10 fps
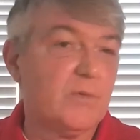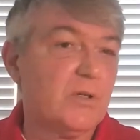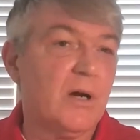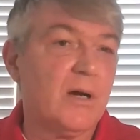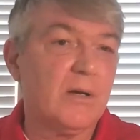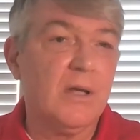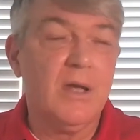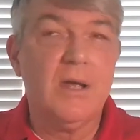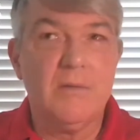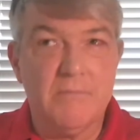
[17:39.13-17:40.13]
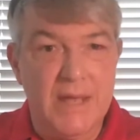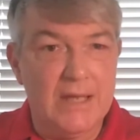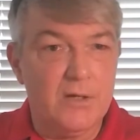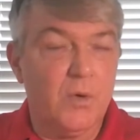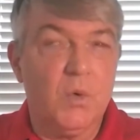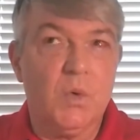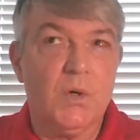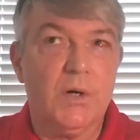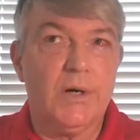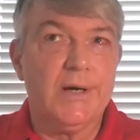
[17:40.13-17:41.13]
truck made to
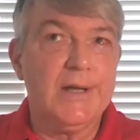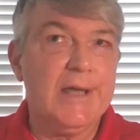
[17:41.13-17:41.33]
order.